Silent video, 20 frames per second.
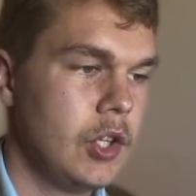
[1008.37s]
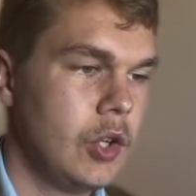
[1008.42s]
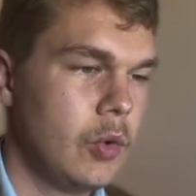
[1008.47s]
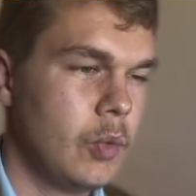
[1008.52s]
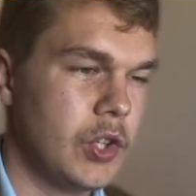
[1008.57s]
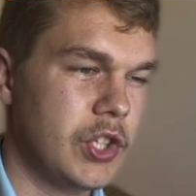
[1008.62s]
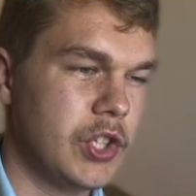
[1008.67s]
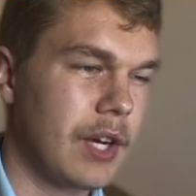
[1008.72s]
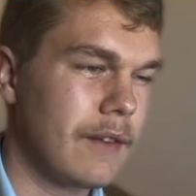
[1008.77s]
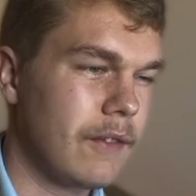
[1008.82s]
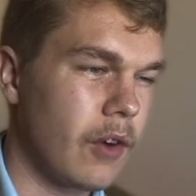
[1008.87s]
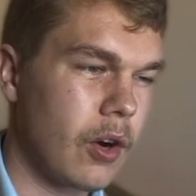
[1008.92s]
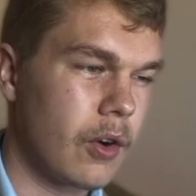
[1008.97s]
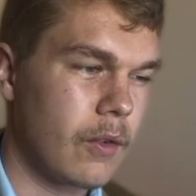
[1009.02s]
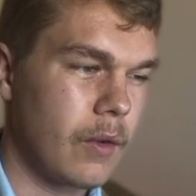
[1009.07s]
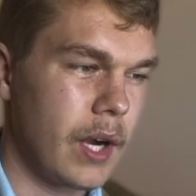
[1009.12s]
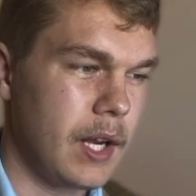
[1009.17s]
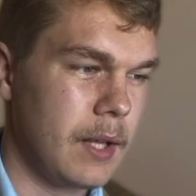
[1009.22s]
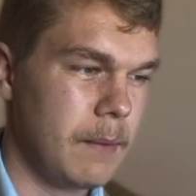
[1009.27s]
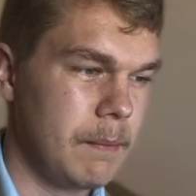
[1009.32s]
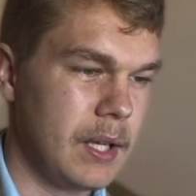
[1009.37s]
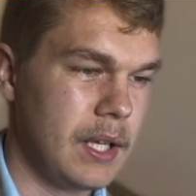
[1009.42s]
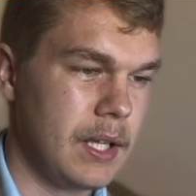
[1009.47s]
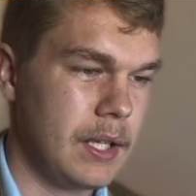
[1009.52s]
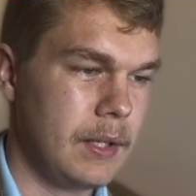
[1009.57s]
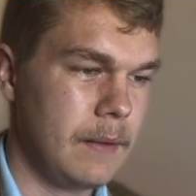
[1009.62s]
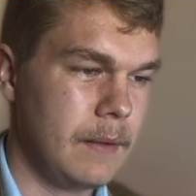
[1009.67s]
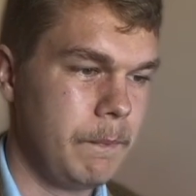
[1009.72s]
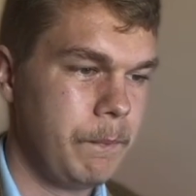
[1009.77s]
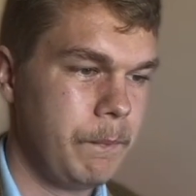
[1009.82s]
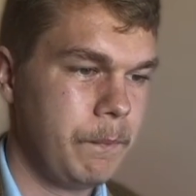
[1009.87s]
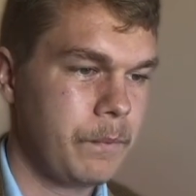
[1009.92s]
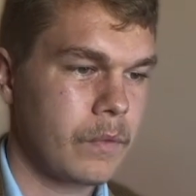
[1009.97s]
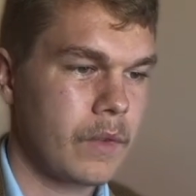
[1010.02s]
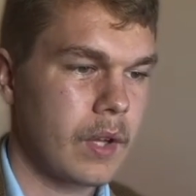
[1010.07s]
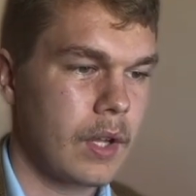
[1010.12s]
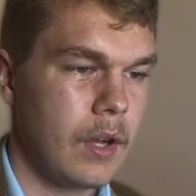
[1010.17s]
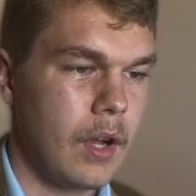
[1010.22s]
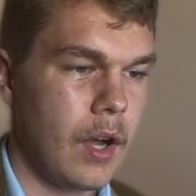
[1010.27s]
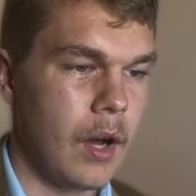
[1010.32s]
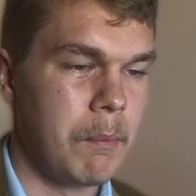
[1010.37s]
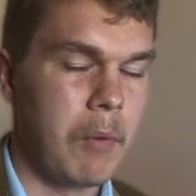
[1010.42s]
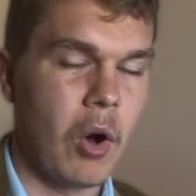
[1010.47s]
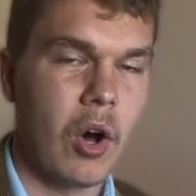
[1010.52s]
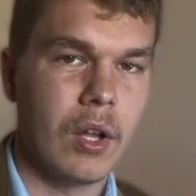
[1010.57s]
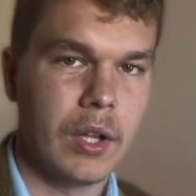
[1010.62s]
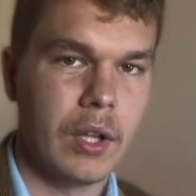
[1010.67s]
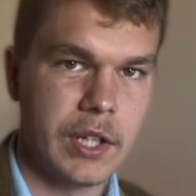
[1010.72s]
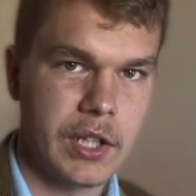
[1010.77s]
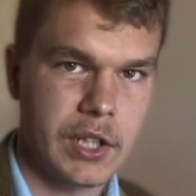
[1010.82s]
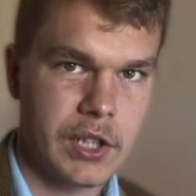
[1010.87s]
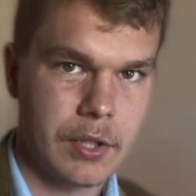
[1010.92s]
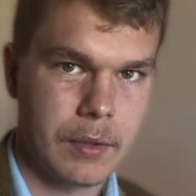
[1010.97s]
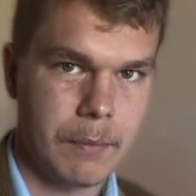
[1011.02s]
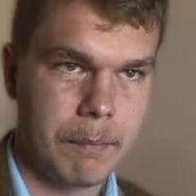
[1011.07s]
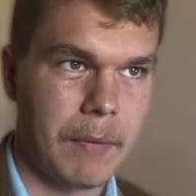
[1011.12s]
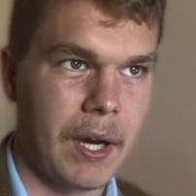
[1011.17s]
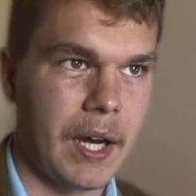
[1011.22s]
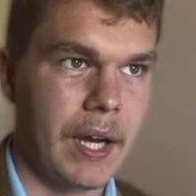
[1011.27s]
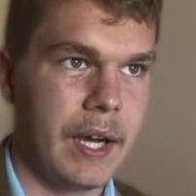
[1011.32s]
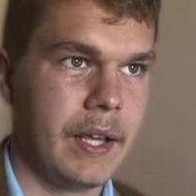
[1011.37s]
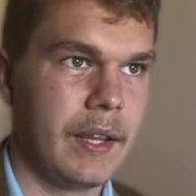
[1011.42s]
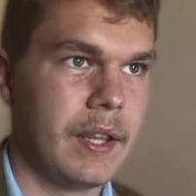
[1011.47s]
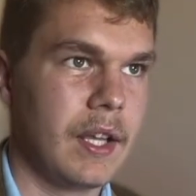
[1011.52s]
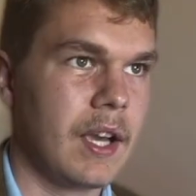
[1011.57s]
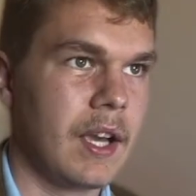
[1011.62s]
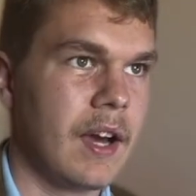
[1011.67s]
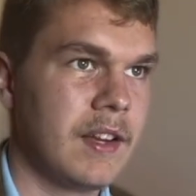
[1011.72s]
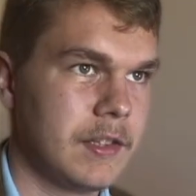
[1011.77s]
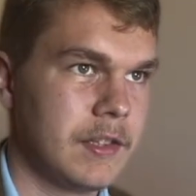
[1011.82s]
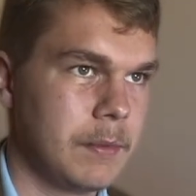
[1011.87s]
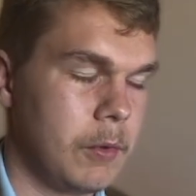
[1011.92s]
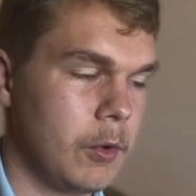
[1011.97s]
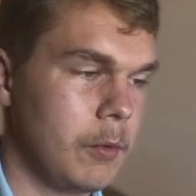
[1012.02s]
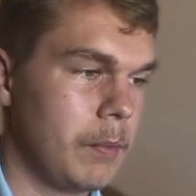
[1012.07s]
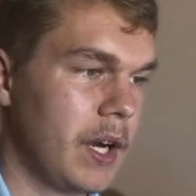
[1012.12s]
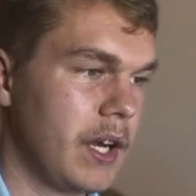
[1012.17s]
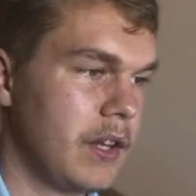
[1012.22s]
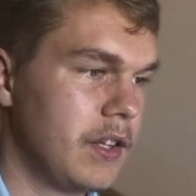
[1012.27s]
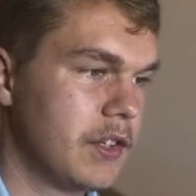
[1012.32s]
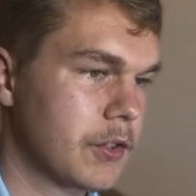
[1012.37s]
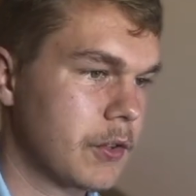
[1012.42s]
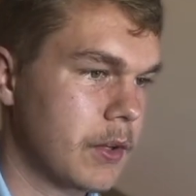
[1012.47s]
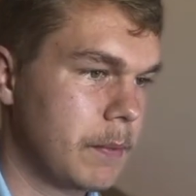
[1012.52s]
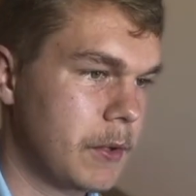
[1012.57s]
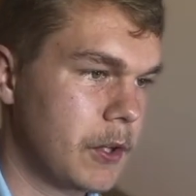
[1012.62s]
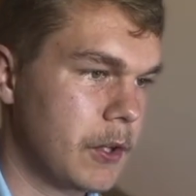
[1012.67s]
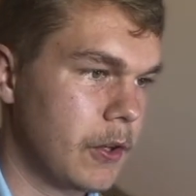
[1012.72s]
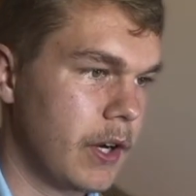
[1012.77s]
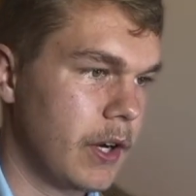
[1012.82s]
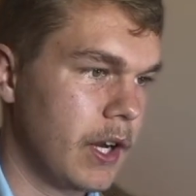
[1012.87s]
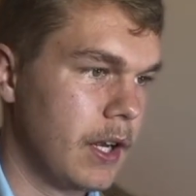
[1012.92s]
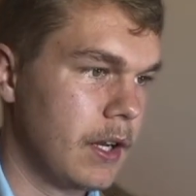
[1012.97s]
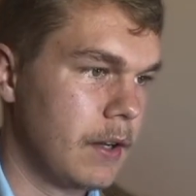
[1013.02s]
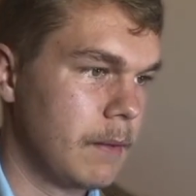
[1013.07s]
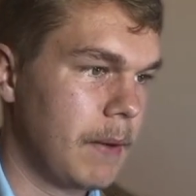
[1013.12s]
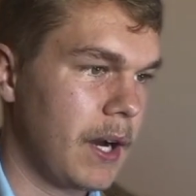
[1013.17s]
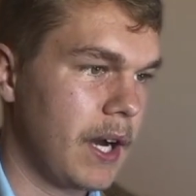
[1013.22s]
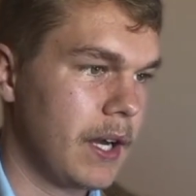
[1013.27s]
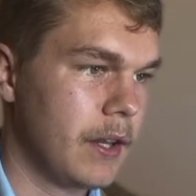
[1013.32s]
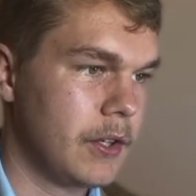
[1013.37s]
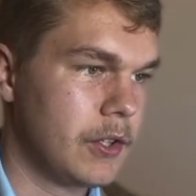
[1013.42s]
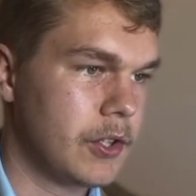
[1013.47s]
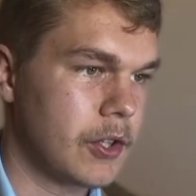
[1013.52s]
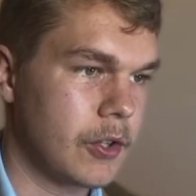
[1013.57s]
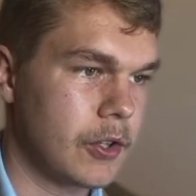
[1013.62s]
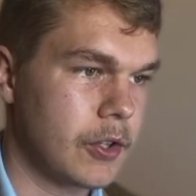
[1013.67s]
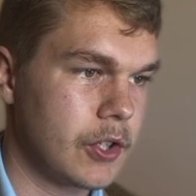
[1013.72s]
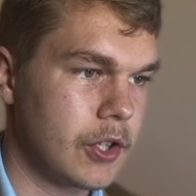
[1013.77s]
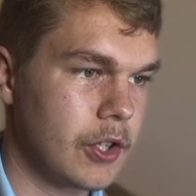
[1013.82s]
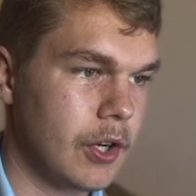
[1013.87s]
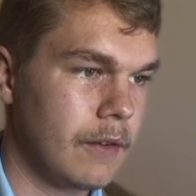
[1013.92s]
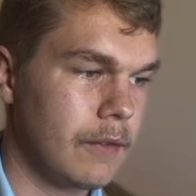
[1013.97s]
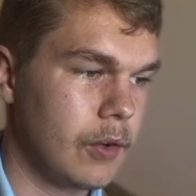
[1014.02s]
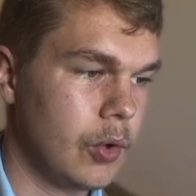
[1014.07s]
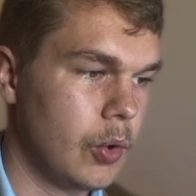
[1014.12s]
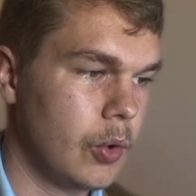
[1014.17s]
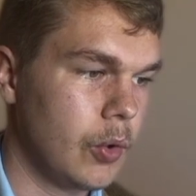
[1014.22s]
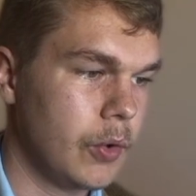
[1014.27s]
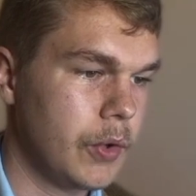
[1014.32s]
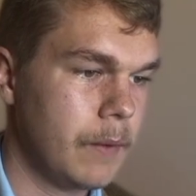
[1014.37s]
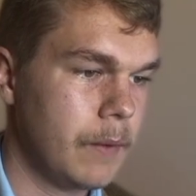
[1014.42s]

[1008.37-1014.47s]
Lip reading: which have already been abolished by the gospel, by the scripture, and by the church of old.